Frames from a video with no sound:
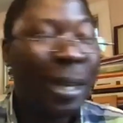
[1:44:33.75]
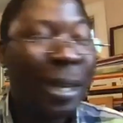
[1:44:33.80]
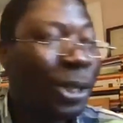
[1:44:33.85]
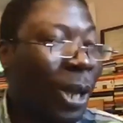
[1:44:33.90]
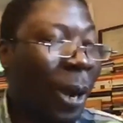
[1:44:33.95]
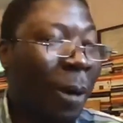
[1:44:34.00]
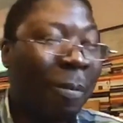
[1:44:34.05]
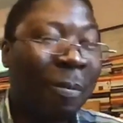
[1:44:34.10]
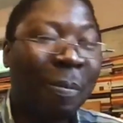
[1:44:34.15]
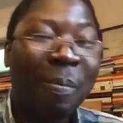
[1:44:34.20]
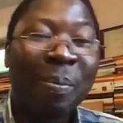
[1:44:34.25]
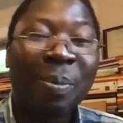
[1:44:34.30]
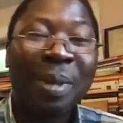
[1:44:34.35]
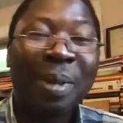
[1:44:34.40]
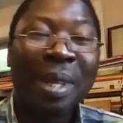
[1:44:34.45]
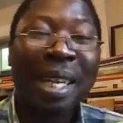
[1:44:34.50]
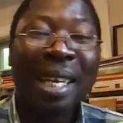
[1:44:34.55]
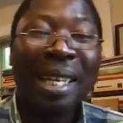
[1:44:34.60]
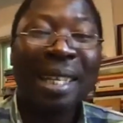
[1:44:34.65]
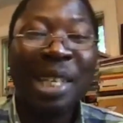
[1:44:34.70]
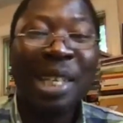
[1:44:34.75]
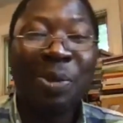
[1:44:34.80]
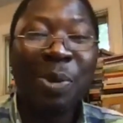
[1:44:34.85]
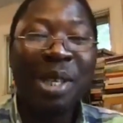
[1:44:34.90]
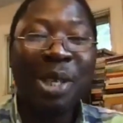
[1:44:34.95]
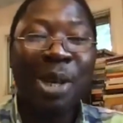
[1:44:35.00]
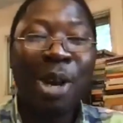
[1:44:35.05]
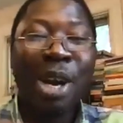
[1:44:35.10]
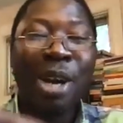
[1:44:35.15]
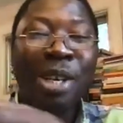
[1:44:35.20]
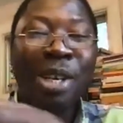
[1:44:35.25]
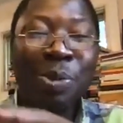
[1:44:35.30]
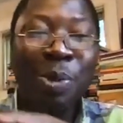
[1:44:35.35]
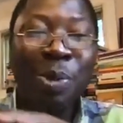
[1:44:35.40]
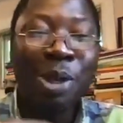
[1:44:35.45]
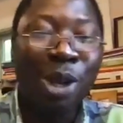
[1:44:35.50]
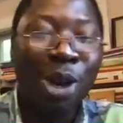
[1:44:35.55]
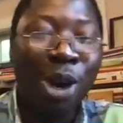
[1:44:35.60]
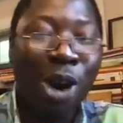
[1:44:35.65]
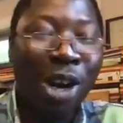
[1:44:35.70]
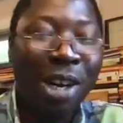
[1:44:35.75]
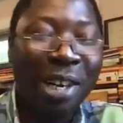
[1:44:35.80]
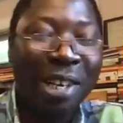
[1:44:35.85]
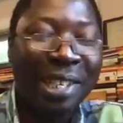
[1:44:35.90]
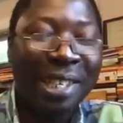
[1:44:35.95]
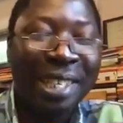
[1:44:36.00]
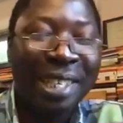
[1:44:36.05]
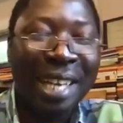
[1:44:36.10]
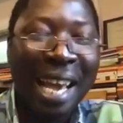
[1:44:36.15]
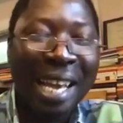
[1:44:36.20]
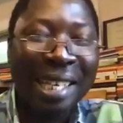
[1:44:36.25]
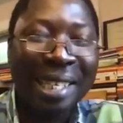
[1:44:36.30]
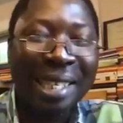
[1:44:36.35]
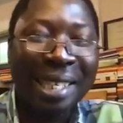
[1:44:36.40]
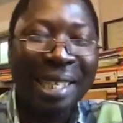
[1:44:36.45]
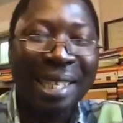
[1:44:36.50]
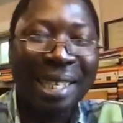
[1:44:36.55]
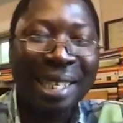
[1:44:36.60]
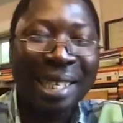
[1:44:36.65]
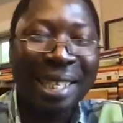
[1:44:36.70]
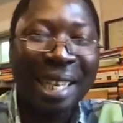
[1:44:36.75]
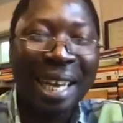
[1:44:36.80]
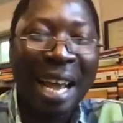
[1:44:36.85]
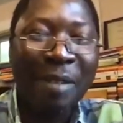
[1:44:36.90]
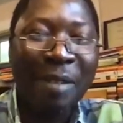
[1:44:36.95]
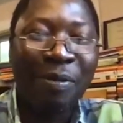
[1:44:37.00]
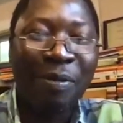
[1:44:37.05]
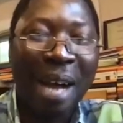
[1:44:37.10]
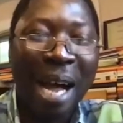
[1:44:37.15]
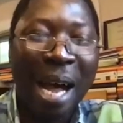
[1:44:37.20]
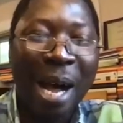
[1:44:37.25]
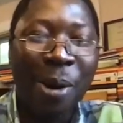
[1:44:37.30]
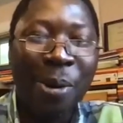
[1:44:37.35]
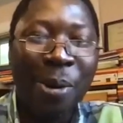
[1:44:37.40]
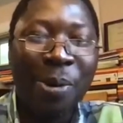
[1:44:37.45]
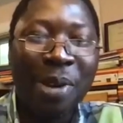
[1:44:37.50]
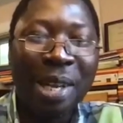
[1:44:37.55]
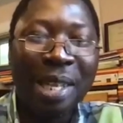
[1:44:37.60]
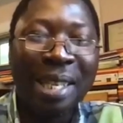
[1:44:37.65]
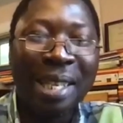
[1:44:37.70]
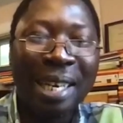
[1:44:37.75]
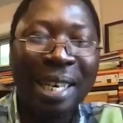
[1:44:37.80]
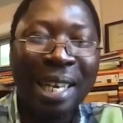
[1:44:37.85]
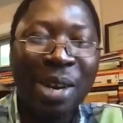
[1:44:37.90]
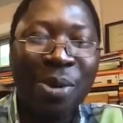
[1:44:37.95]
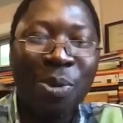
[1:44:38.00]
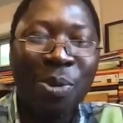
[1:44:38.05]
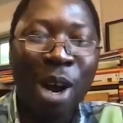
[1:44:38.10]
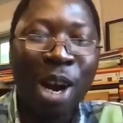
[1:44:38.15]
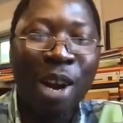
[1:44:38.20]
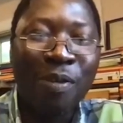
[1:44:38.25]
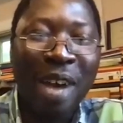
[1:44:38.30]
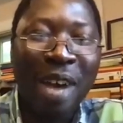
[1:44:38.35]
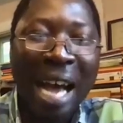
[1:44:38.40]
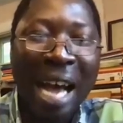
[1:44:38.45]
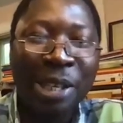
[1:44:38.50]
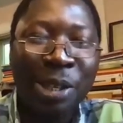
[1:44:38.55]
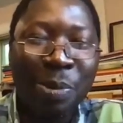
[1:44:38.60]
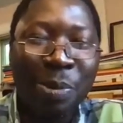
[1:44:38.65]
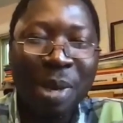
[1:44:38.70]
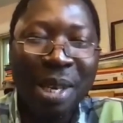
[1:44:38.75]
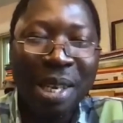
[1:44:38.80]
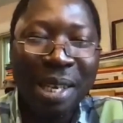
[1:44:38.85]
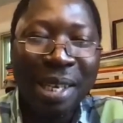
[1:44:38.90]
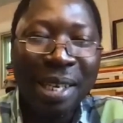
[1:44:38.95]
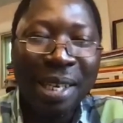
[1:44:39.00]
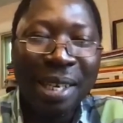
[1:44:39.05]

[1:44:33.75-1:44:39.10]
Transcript: So this was the this was the oldest text that I found written in Wolof Ajami,